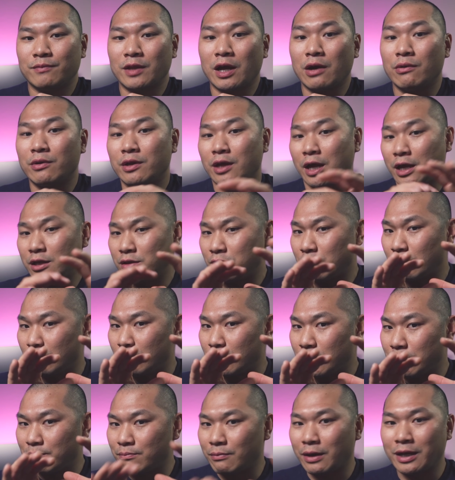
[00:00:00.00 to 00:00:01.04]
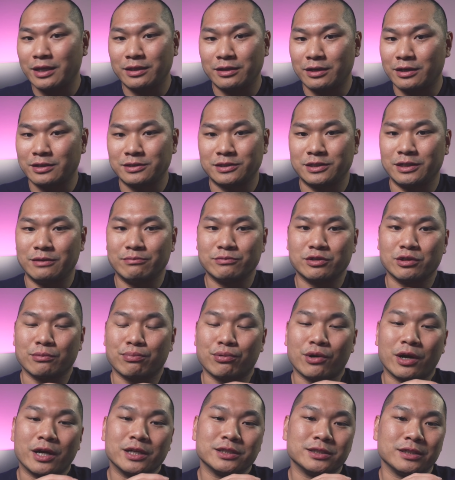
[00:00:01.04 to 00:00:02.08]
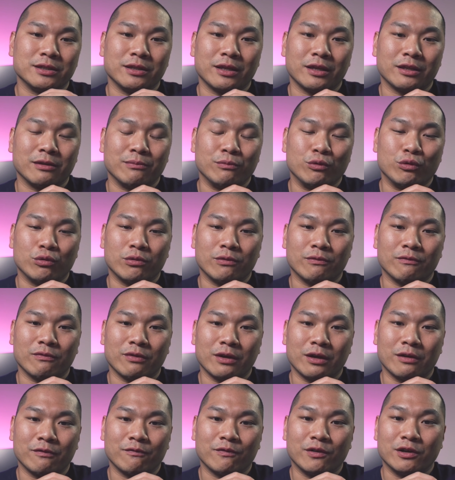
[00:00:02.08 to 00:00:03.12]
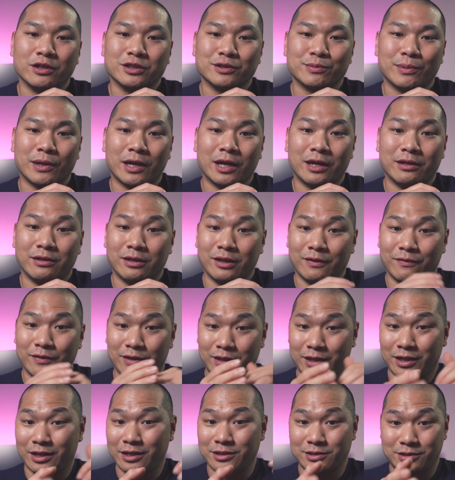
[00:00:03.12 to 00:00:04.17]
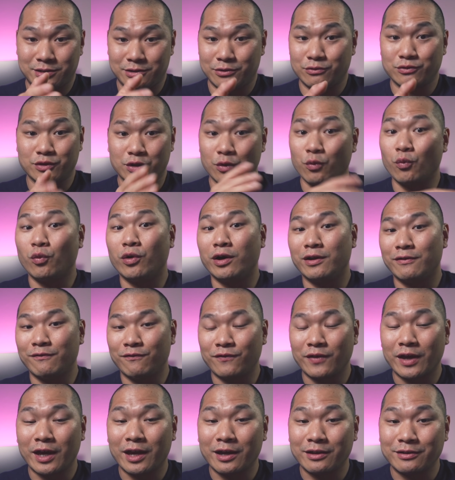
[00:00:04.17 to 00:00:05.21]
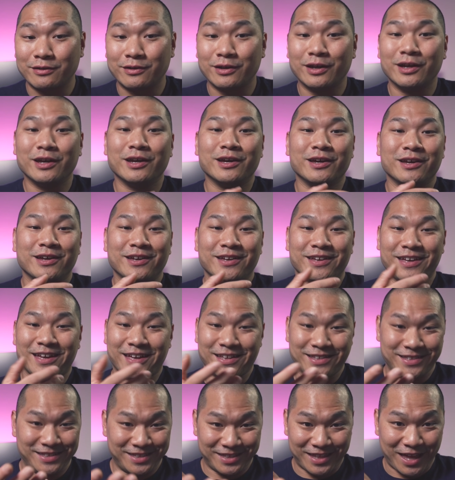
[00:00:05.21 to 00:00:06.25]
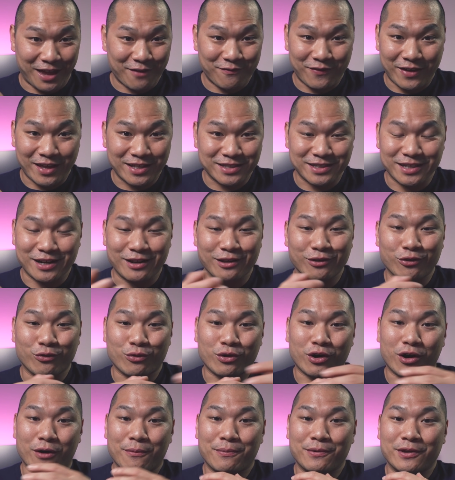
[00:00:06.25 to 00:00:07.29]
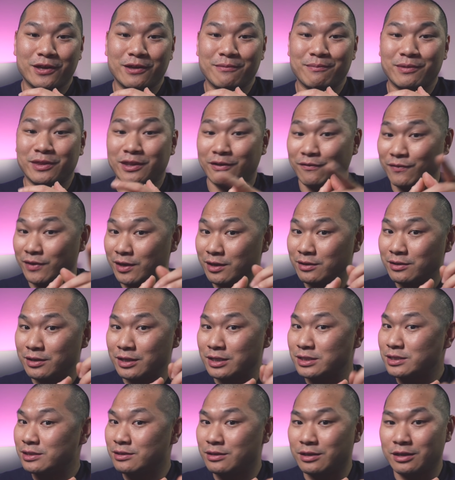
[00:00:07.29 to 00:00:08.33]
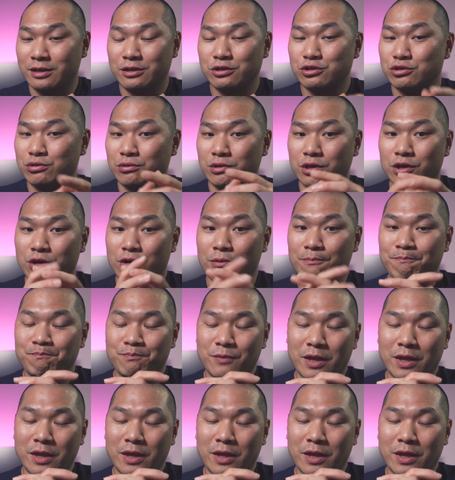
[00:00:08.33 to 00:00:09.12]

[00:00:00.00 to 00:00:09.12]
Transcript: Now, I know it might not seem surprising that the Mugen 5 falls behind given that it's using one fan, and that fan's at a lower RPM, but the fan isn't the issue here.